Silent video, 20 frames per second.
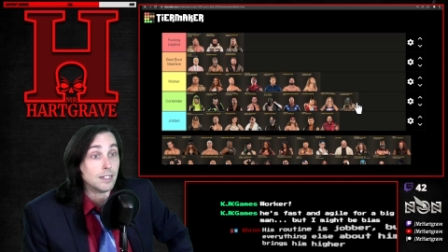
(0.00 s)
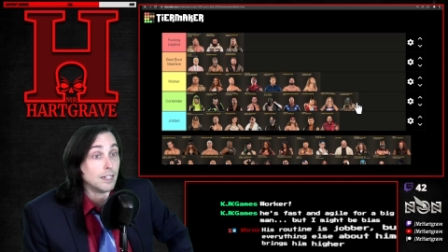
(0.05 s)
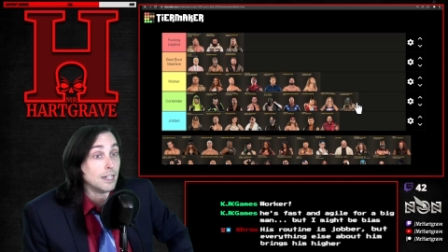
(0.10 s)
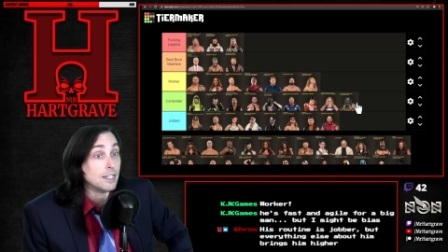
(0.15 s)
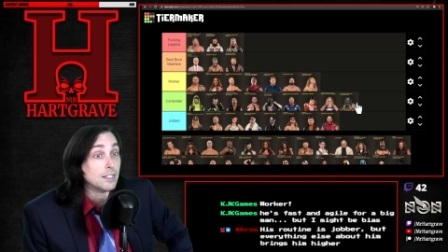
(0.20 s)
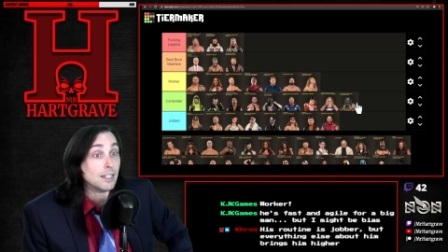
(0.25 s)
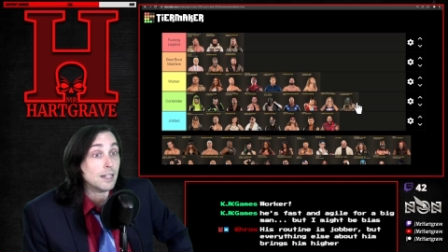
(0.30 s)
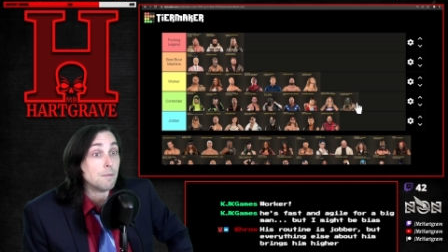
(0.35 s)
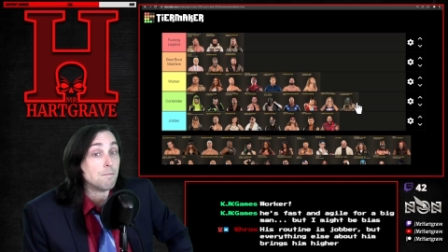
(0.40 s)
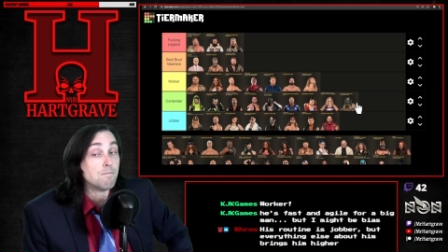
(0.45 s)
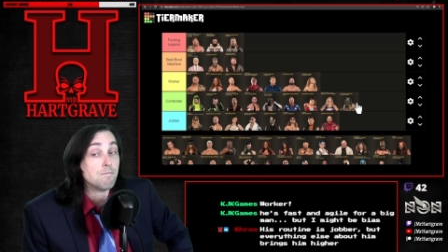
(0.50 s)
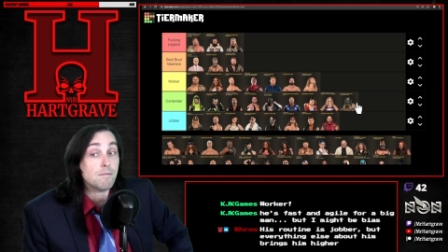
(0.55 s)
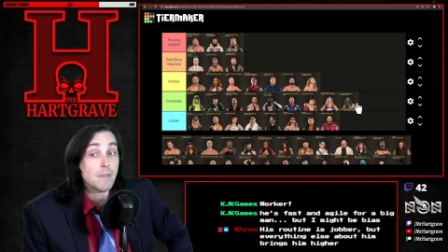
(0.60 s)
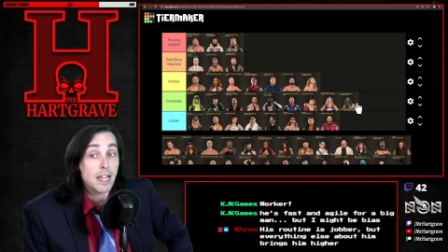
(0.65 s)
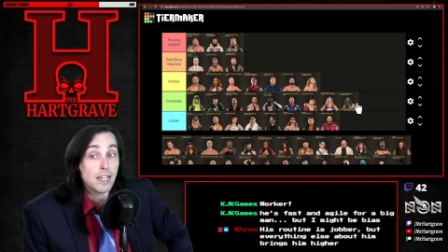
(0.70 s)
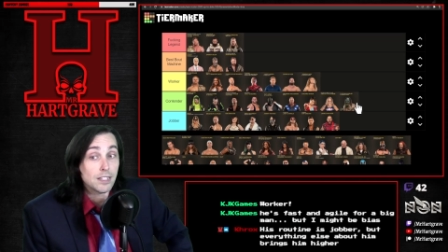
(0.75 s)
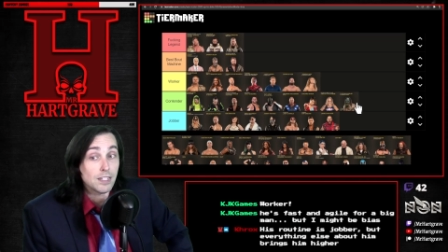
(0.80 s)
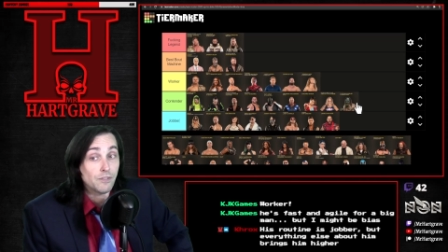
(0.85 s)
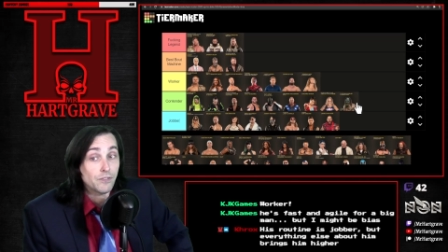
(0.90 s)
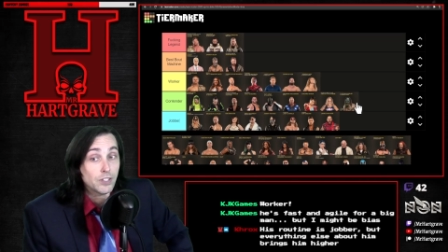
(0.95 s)
He's an
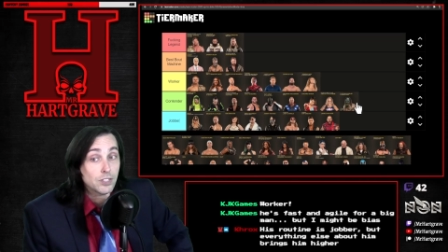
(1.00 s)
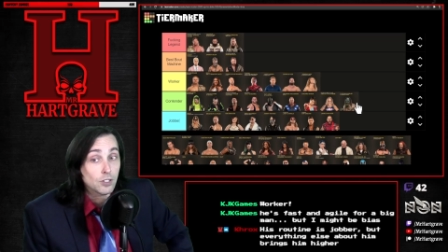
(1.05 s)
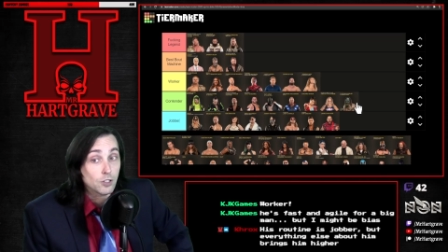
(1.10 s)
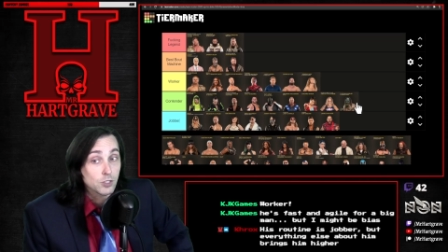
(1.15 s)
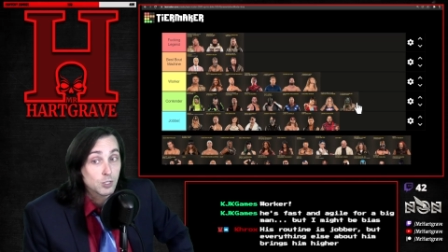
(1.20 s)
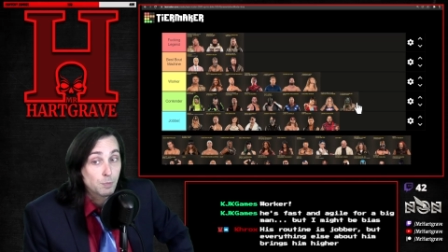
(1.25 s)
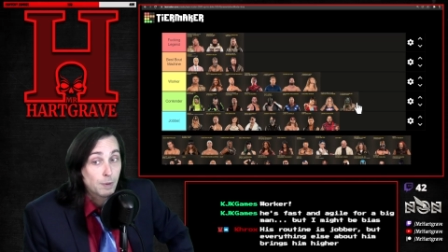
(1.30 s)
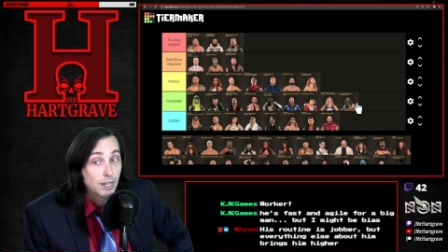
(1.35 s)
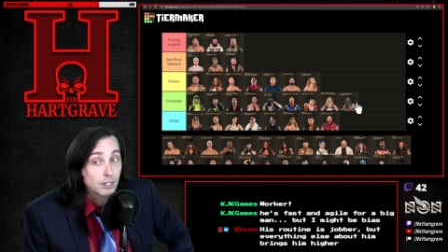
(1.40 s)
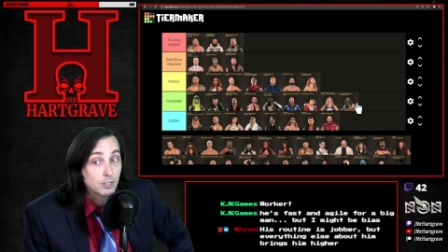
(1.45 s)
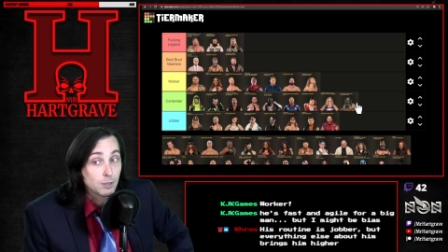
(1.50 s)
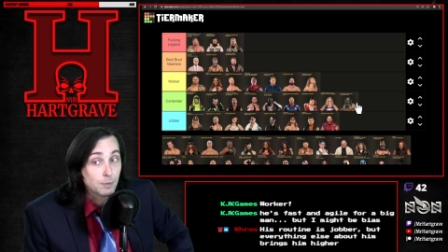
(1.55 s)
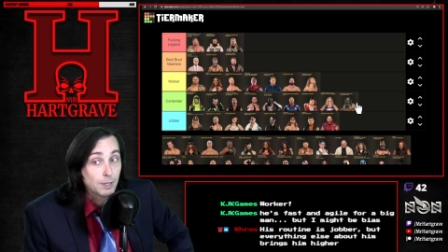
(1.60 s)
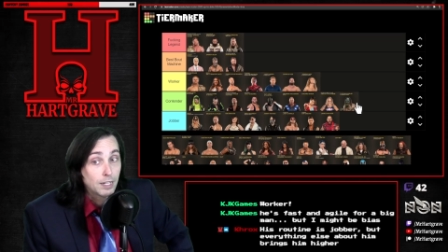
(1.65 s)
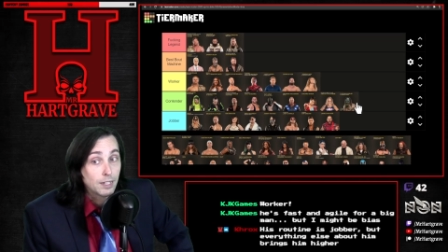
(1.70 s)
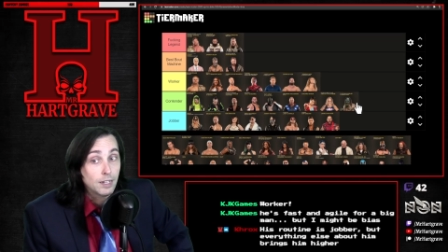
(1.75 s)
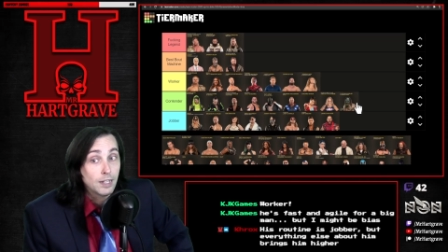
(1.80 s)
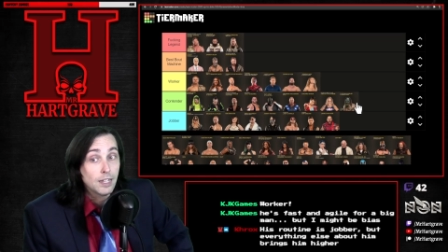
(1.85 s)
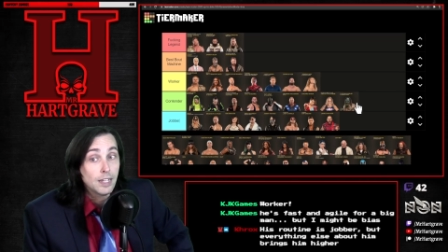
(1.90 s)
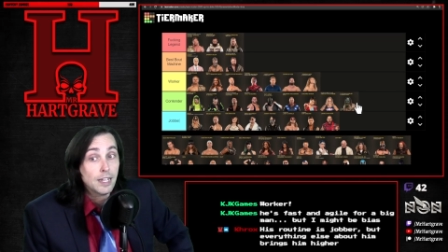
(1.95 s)
amazing physical
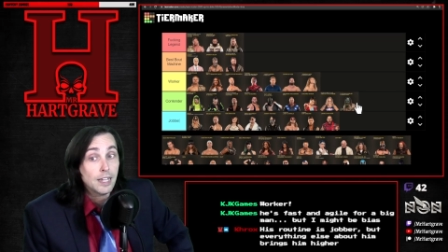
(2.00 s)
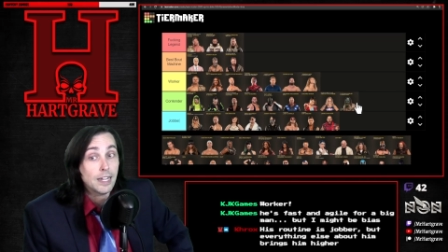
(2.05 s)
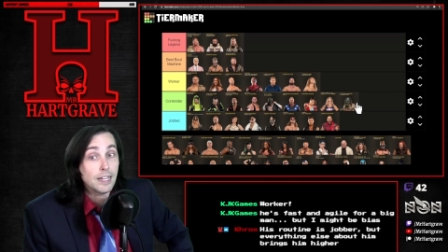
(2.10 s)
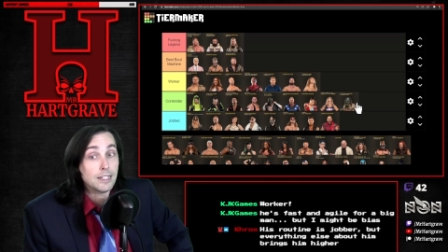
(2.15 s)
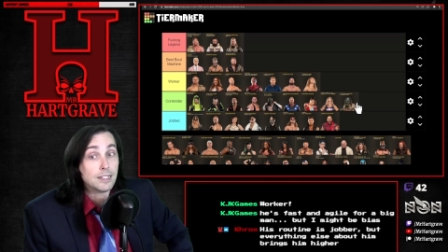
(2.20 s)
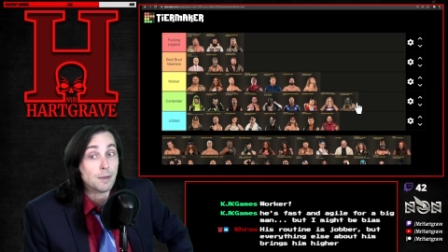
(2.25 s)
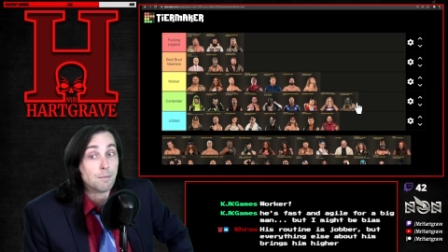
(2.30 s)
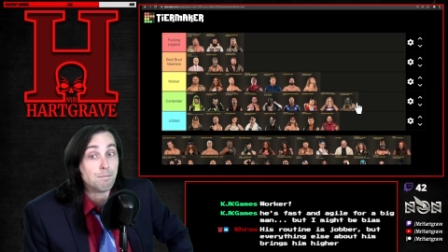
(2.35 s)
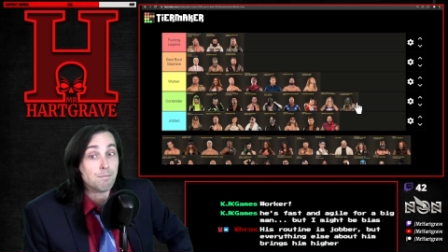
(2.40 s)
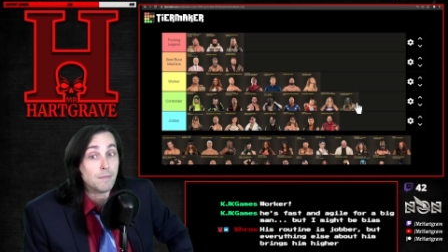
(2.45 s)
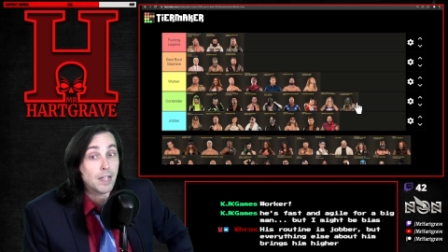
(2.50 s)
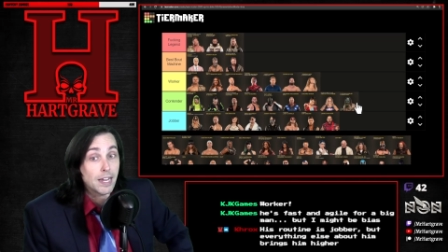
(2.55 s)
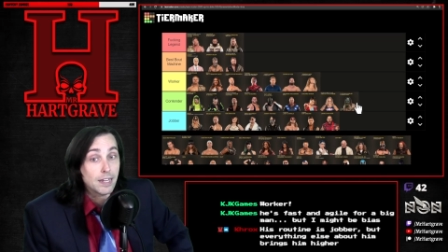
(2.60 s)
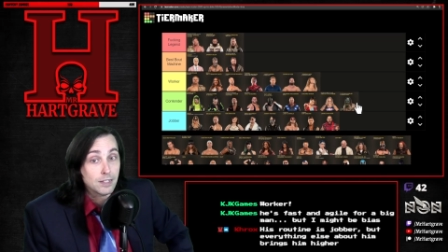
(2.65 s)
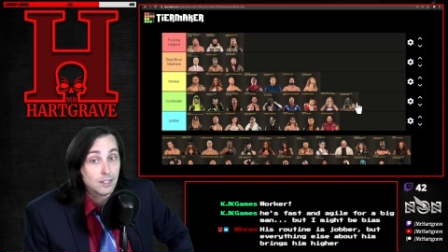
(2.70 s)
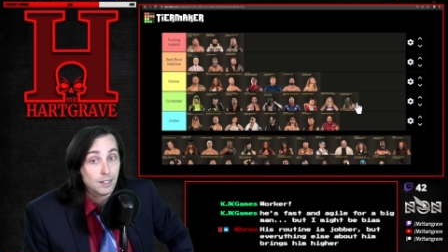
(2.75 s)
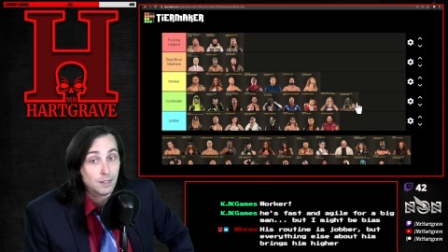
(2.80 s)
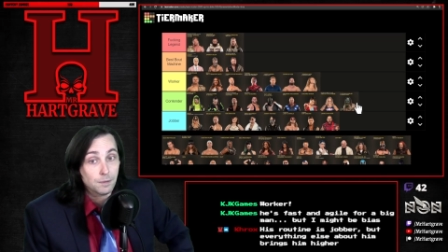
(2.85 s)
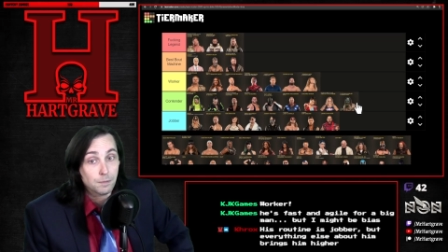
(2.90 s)
specimen. He's amazing.